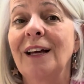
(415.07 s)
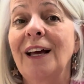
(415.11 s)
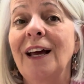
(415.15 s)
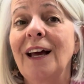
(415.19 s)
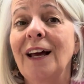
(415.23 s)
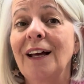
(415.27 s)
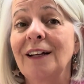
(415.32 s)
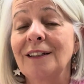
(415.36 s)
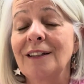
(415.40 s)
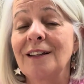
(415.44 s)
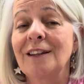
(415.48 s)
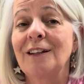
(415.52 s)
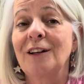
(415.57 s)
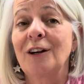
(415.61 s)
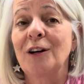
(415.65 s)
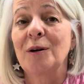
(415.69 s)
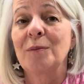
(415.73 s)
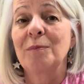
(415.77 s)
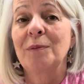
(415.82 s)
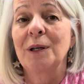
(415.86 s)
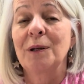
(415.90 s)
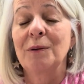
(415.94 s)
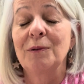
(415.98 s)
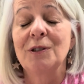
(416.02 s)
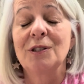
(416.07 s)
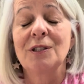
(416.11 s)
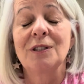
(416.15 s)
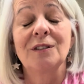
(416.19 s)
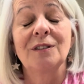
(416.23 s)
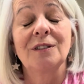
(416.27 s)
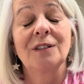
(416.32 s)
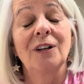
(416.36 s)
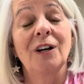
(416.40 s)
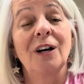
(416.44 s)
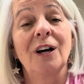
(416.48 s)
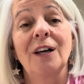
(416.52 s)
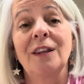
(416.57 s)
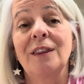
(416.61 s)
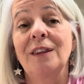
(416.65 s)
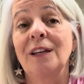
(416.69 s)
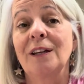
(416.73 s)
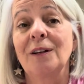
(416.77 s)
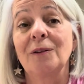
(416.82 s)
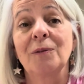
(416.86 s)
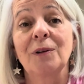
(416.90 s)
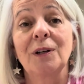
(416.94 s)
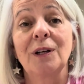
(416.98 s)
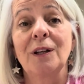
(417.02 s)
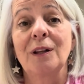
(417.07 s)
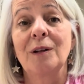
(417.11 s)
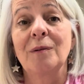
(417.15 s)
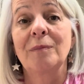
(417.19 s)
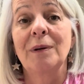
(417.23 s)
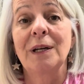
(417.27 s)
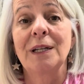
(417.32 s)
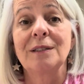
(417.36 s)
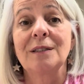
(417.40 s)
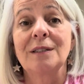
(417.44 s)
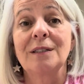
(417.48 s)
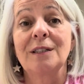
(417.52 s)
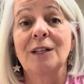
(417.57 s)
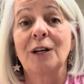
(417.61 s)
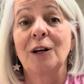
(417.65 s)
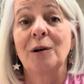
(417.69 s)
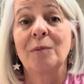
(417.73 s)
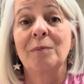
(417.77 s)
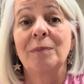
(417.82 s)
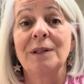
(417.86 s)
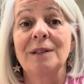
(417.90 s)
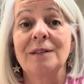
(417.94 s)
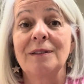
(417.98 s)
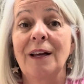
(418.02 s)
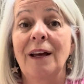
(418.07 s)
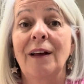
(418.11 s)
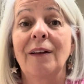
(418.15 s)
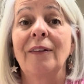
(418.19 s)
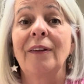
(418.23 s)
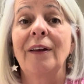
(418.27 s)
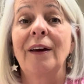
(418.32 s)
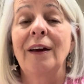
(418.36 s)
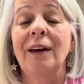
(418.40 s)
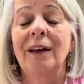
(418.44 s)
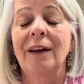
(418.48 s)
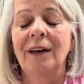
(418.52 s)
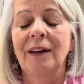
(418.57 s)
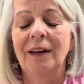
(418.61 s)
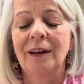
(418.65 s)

ACT therapy, which is, I think, one of the best therapies out there.